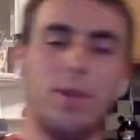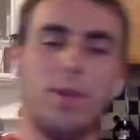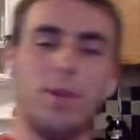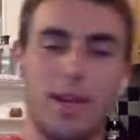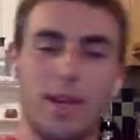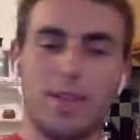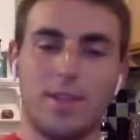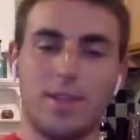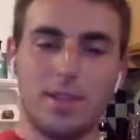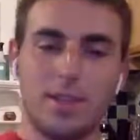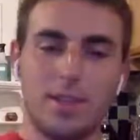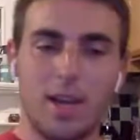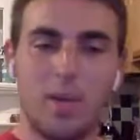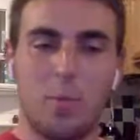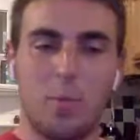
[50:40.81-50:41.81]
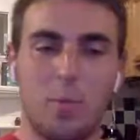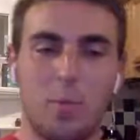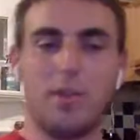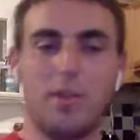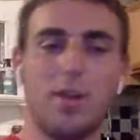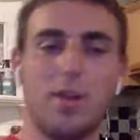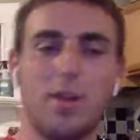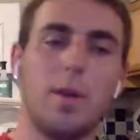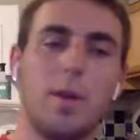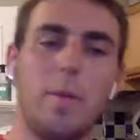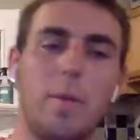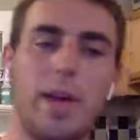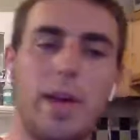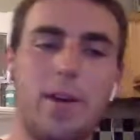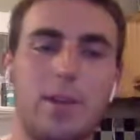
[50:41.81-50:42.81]
It does kind of bring a little bit of
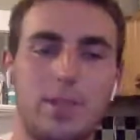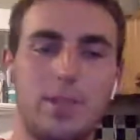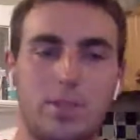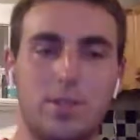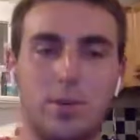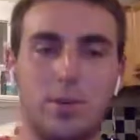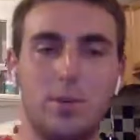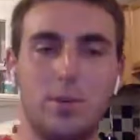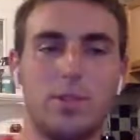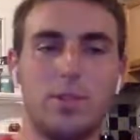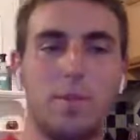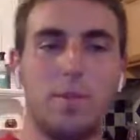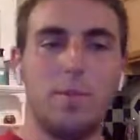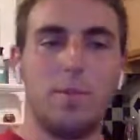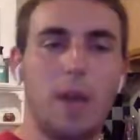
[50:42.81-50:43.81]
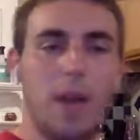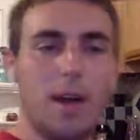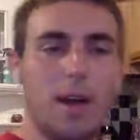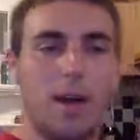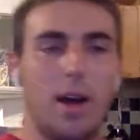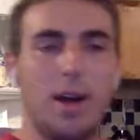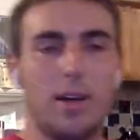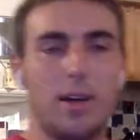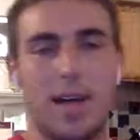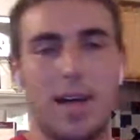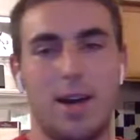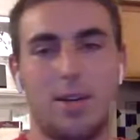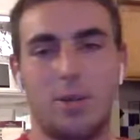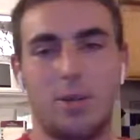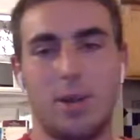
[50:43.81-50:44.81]
balance to some
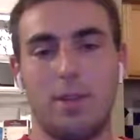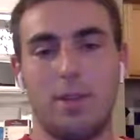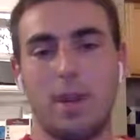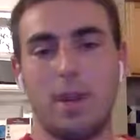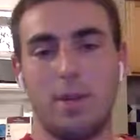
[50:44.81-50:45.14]
college athletic